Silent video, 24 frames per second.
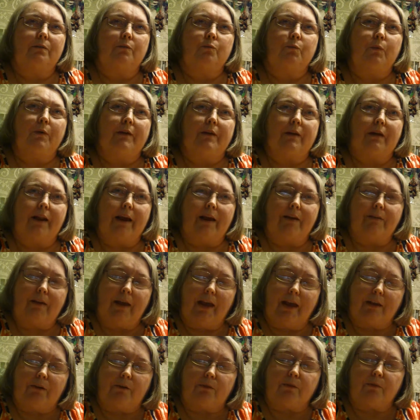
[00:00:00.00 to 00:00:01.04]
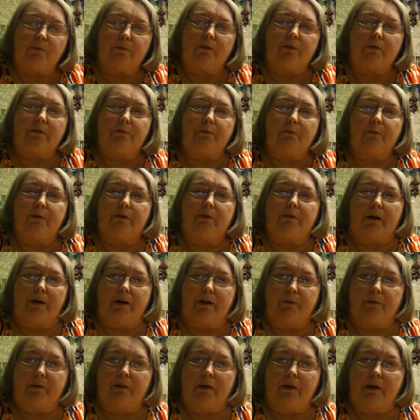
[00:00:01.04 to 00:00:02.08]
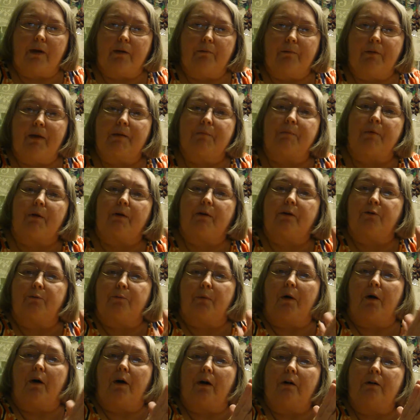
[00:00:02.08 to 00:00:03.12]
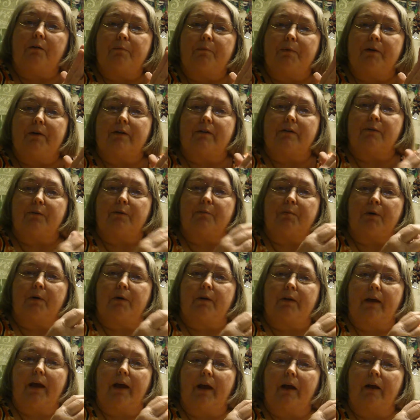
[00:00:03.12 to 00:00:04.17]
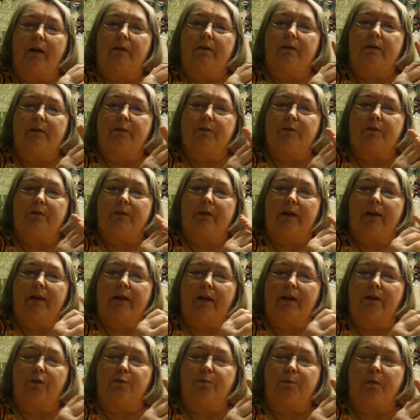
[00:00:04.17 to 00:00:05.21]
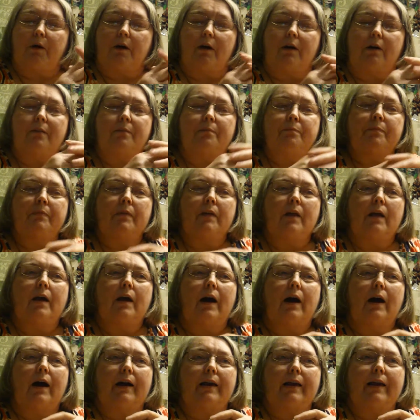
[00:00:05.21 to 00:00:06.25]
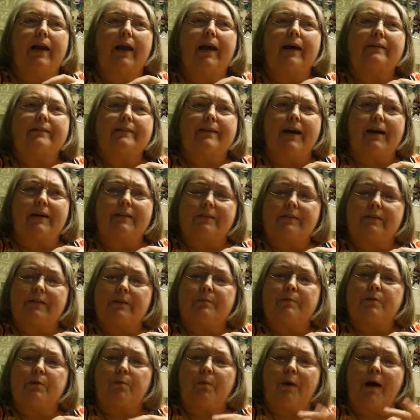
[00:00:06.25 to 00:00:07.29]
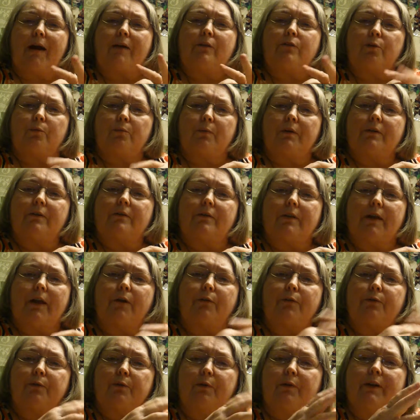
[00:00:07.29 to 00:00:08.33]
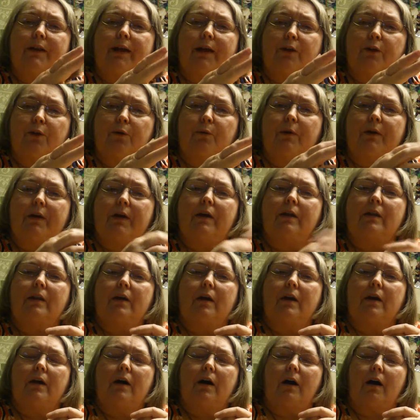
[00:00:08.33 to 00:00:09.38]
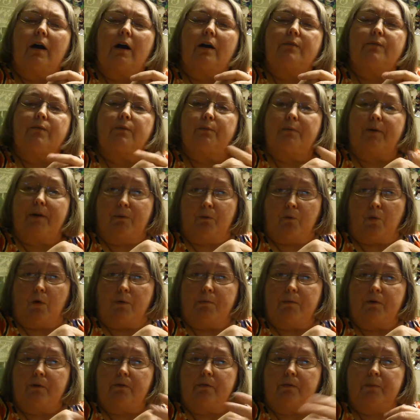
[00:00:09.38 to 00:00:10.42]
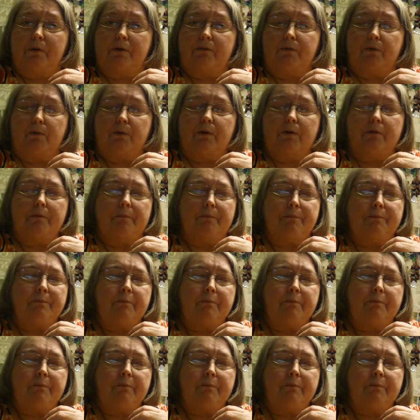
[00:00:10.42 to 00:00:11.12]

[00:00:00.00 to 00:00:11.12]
We did have candles originally when we started with him. He burned his paw because it would burn the hair that was like in his paw. He has gotten some of the wax. He'll run his tail through it, not knowing it, from my warmers before.